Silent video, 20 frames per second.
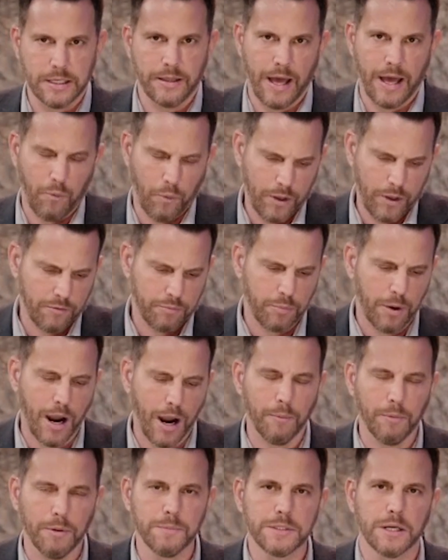in that we have
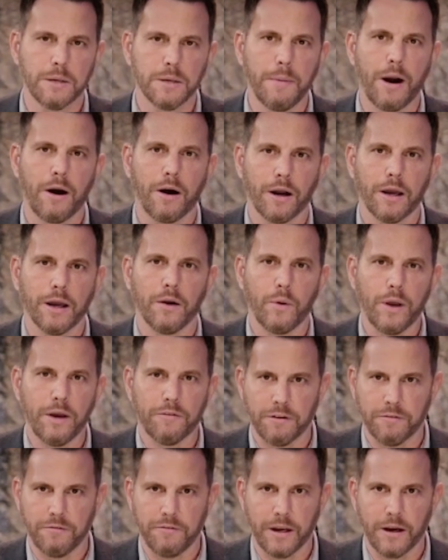problems in America and we
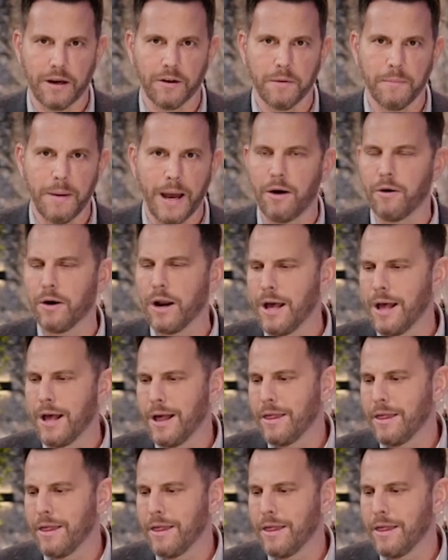have to figure them out,